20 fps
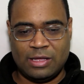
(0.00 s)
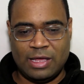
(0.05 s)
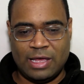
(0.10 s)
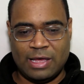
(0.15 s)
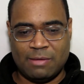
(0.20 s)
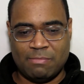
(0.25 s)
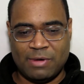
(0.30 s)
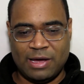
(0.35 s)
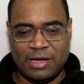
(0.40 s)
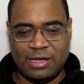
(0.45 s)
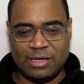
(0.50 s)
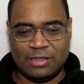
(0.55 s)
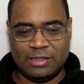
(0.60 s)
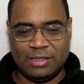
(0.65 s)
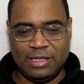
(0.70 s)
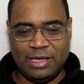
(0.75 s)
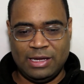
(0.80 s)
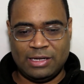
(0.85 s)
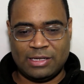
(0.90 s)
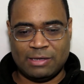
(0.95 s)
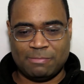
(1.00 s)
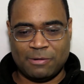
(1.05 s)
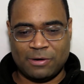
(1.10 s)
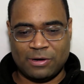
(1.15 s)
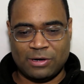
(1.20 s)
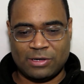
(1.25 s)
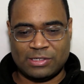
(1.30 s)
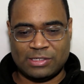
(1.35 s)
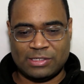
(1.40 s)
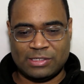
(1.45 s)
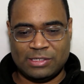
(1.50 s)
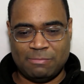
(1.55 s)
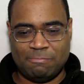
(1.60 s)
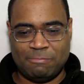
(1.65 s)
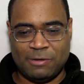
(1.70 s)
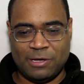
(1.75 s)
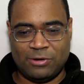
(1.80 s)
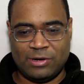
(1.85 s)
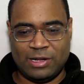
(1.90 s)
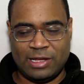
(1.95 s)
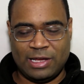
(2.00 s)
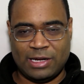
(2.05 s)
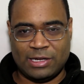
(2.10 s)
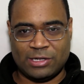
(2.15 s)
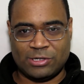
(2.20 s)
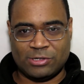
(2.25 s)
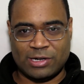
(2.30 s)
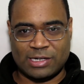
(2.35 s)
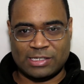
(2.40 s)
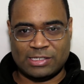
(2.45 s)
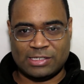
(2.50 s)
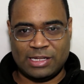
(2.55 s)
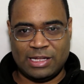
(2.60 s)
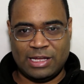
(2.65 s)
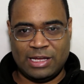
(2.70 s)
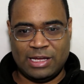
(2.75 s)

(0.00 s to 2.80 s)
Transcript: it might lead the person to build interest